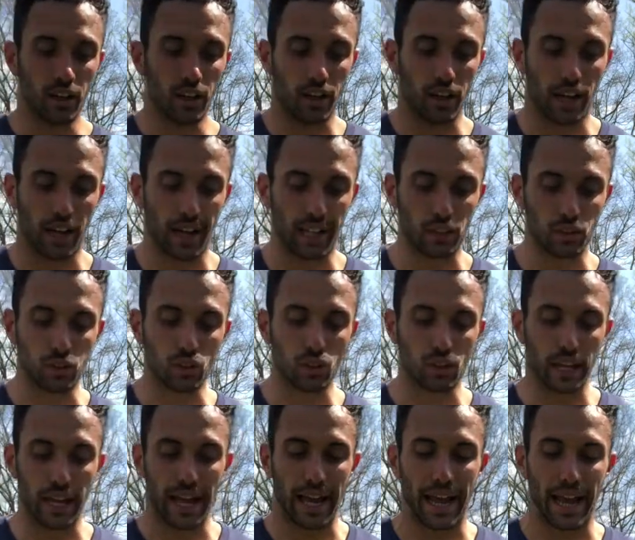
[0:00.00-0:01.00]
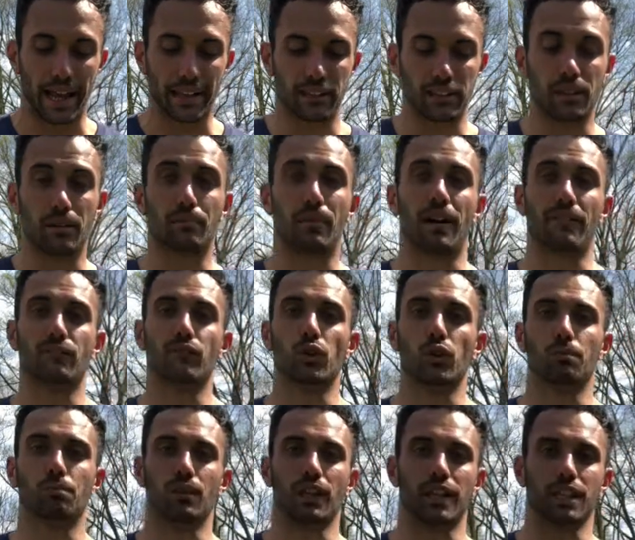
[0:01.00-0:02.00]
I look at my
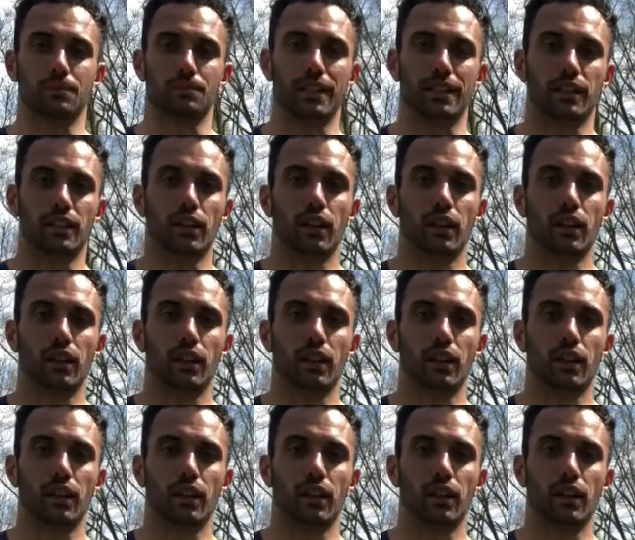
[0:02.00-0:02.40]
foot placement.